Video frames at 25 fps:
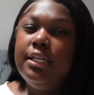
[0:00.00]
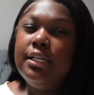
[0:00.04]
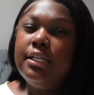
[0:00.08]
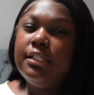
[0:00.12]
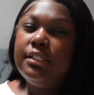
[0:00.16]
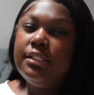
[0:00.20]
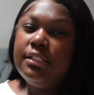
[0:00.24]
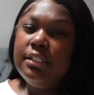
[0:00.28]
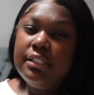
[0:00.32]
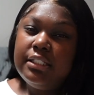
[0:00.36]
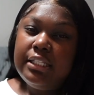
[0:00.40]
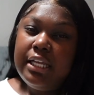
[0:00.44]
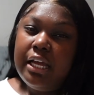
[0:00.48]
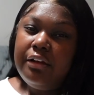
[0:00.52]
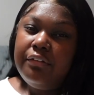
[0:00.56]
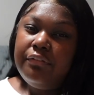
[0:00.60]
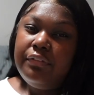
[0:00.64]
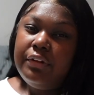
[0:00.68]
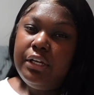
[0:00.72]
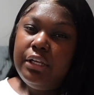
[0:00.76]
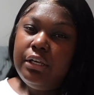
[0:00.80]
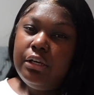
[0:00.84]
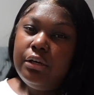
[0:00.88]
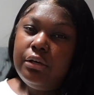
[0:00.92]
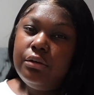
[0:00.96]
sit down
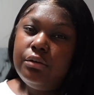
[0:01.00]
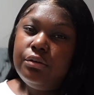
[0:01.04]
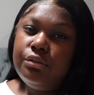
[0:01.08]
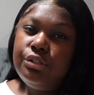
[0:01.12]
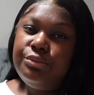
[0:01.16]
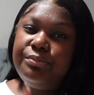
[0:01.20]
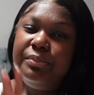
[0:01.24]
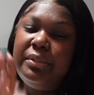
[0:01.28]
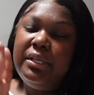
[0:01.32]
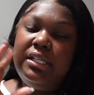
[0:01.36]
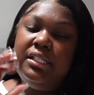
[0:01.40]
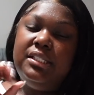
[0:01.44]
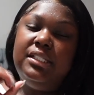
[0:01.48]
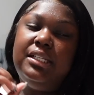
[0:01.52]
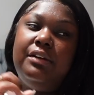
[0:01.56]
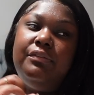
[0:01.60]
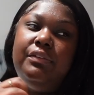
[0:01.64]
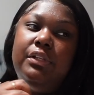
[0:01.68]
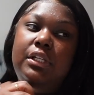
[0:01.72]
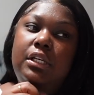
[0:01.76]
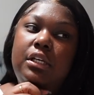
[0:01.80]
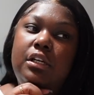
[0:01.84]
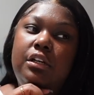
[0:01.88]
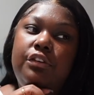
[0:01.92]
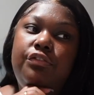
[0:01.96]
videos but it's not
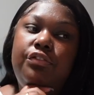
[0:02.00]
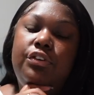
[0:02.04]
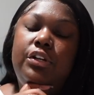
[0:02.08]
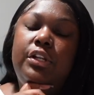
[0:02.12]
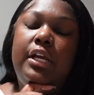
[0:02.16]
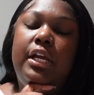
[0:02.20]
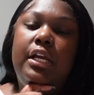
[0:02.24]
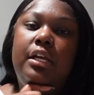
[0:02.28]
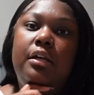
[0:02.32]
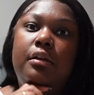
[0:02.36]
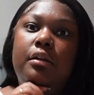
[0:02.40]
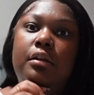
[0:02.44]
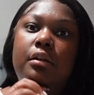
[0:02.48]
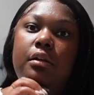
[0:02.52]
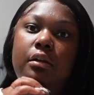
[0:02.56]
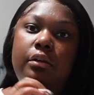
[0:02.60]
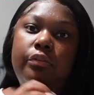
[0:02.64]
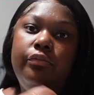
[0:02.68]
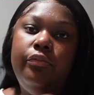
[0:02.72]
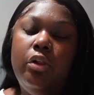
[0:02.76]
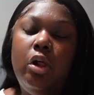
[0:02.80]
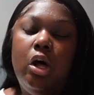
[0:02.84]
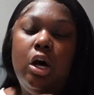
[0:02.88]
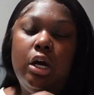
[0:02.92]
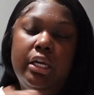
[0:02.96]
really good for like
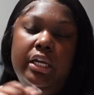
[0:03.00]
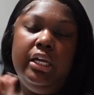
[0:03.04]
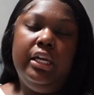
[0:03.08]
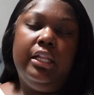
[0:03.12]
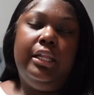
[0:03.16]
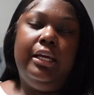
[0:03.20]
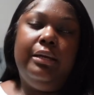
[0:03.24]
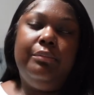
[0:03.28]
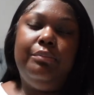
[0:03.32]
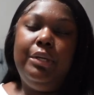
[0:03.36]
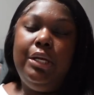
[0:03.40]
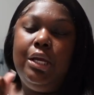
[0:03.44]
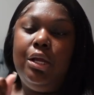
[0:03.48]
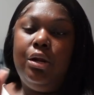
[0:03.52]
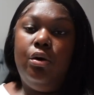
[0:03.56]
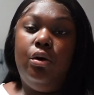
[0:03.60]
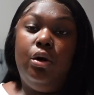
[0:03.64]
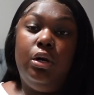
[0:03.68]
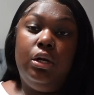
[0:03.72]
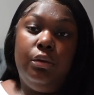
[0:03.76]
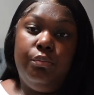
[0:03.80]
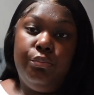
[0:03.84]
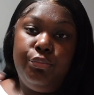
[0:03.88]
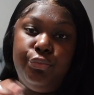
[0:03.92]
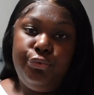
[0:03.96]
vlogging like being
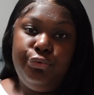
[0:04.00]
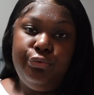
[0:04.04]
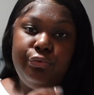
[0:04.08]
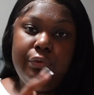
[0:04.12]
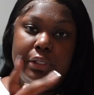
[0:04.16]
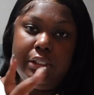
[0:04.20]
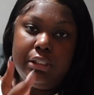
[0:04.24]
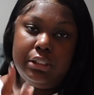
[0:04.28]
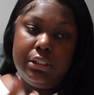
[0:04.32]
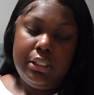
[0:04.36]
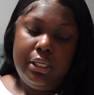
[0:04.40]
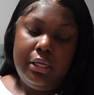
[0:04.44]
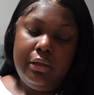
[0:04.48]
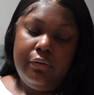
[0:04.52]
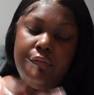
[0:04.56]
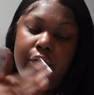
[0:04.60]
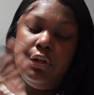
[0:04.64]
on the move and stuff